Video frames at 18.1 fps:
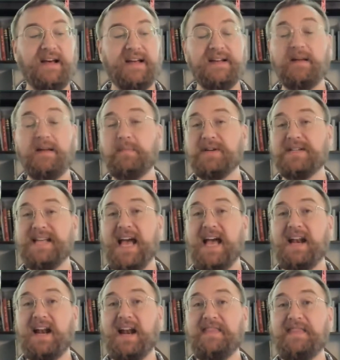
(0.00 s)
number
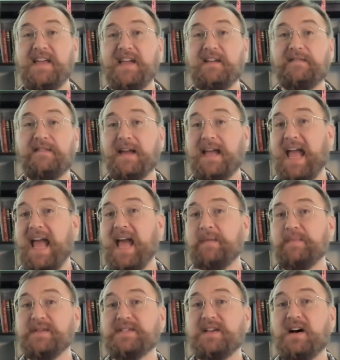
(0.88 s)
10 and I think of like
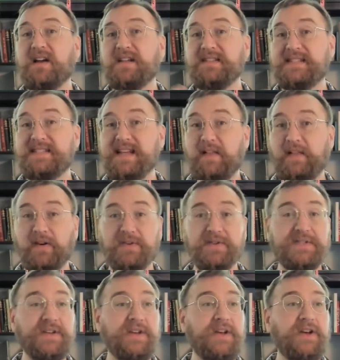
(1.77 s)
Amazon
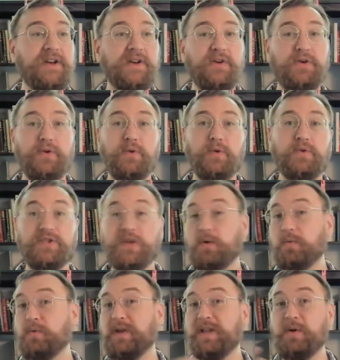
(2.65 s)
sellers who
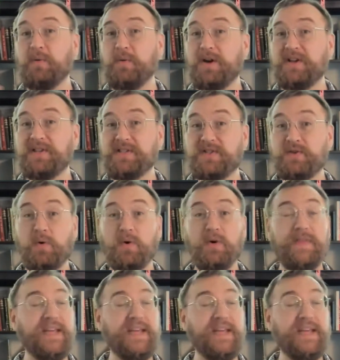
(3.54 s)
don't really run a store.